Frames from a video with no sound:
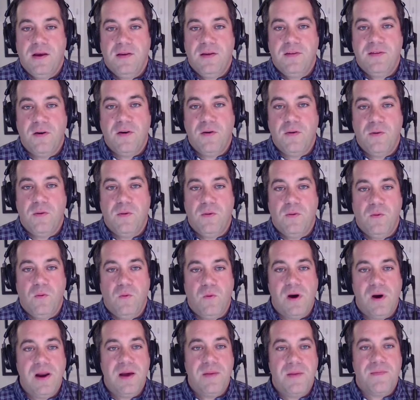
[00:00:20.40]
So,
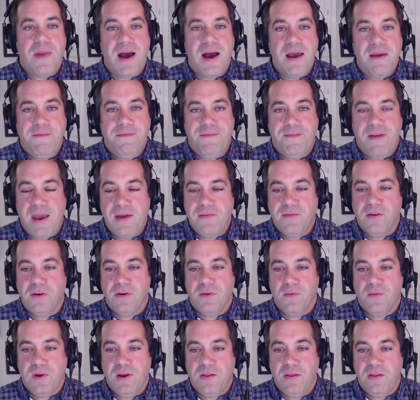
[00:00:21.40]
one of my favorite
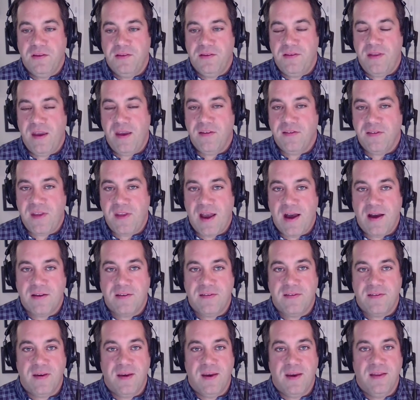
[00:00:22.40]
real estate
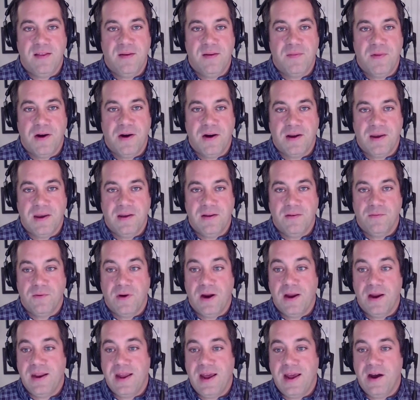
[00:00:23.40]
stocks in the market
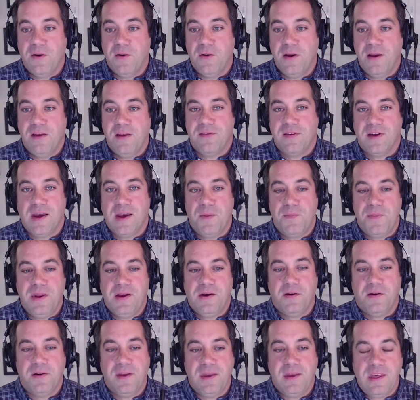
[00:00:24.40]
right now is a company
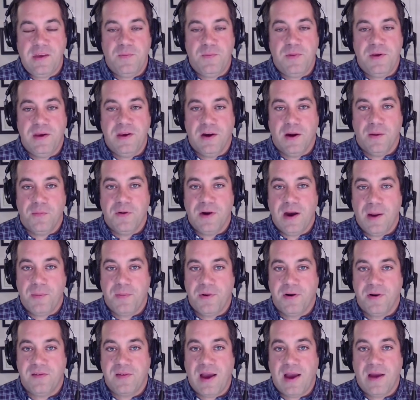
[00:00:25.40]
called EPR
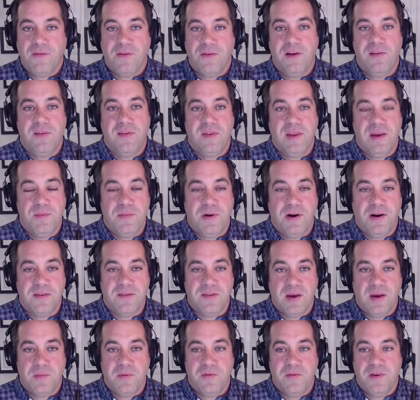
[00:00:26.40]
Properties. I recently bought
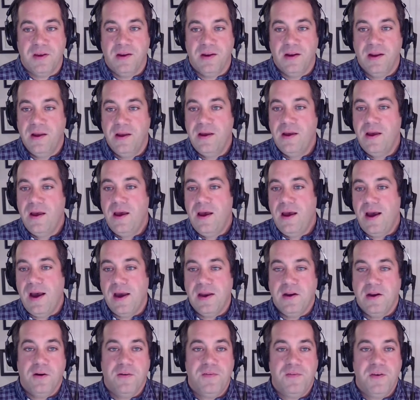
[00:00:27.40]
some of it. I
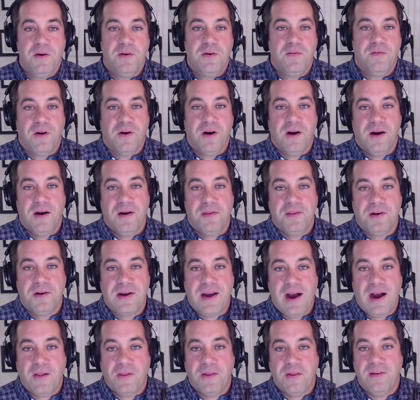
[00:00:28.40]
know a few of our other
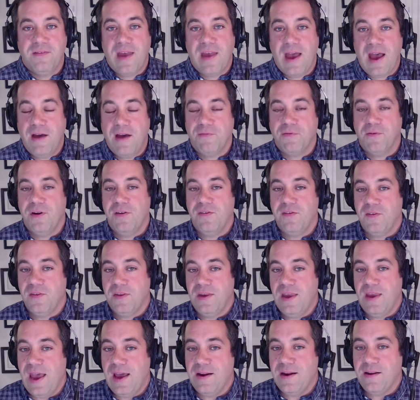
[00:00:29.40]
colleagues have
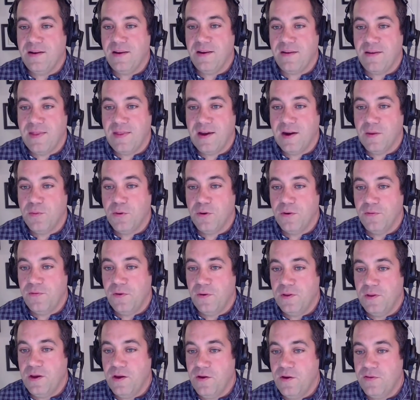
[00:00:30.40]
recently added it to their
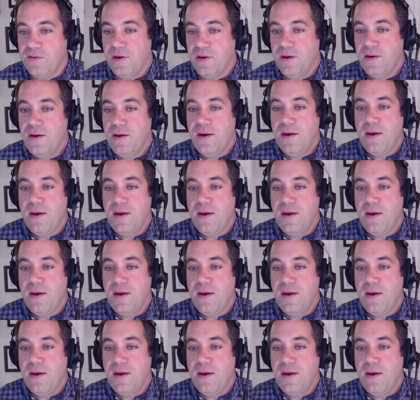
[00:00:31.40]
portfolios.